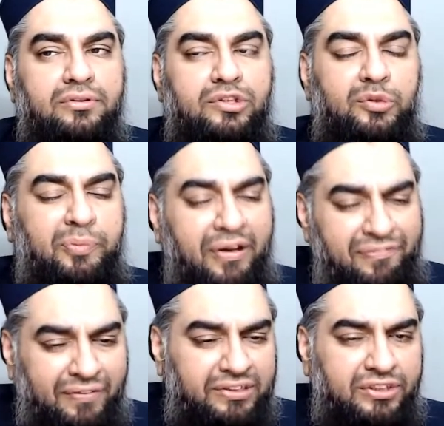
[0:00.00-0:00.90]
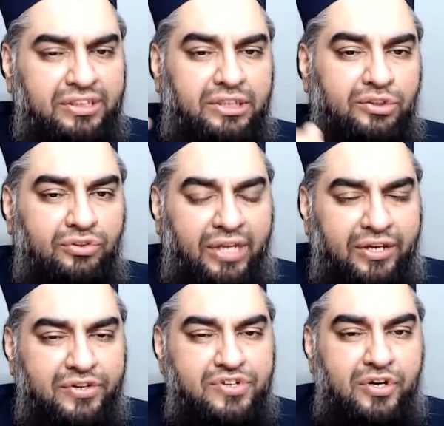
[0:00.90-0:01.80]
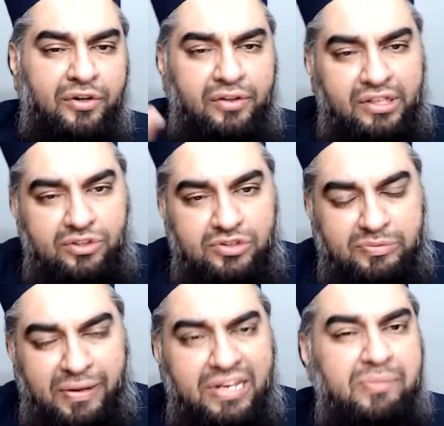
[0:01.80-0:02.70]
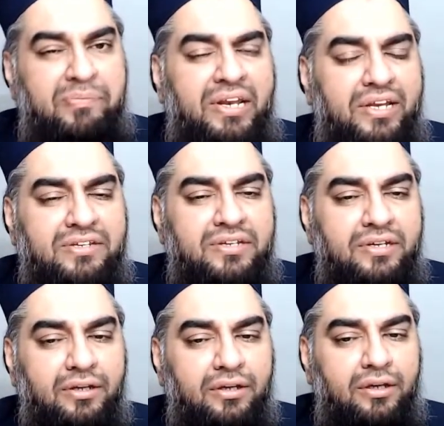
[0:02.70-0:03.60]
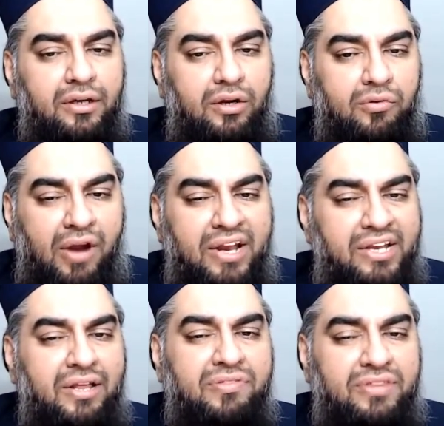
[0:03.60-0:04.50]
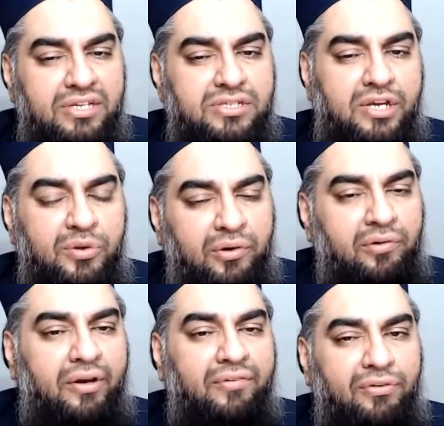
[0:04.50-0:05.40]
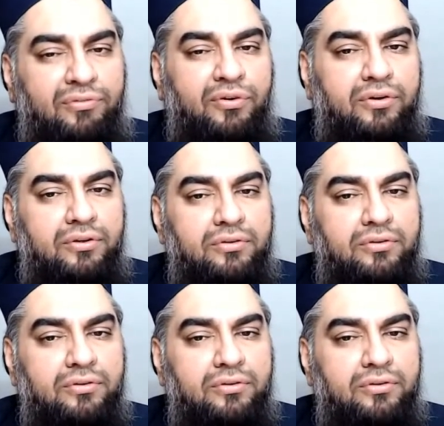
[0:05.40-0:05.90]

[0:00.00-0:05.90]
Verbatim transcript: You pray Fajr and then you take your journal and you spend a minute writing down things that you are grateful for.